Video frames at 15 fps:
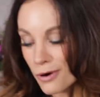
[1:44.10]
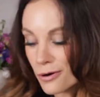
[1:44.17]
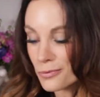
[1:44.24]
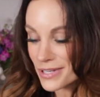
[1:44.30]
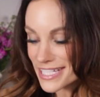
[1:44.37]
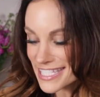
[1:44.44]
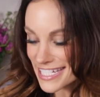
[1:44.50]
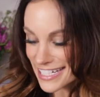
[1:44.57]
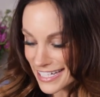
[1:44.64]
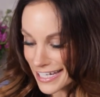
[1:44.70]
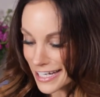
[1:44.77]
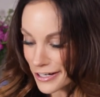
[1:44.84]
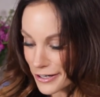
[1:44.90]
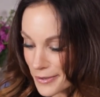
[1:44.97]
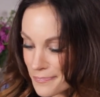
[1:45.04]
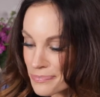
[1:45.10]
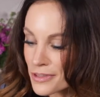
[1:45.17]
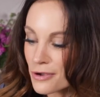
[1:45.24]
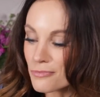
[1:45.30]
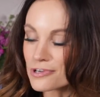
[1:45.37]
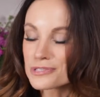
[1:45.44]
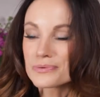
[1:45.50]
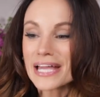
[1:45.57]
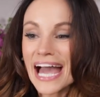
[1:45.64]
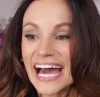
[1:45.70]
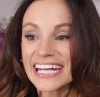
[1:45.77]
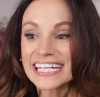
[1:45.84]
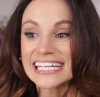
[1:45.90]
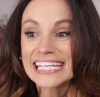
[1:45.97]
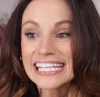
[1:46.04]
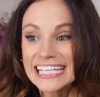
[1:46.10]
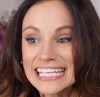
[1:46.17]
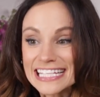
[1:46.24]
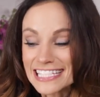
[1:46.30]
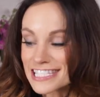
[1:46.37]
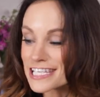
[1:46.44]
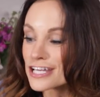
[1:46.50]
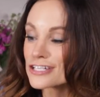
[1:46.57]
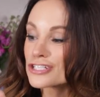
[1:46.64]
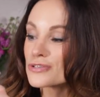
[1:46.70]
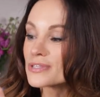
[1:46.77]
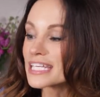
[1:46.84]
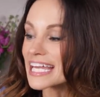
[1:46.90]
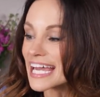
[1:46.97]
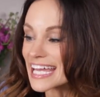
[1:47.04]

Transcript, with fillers: What we did here was we added heat to the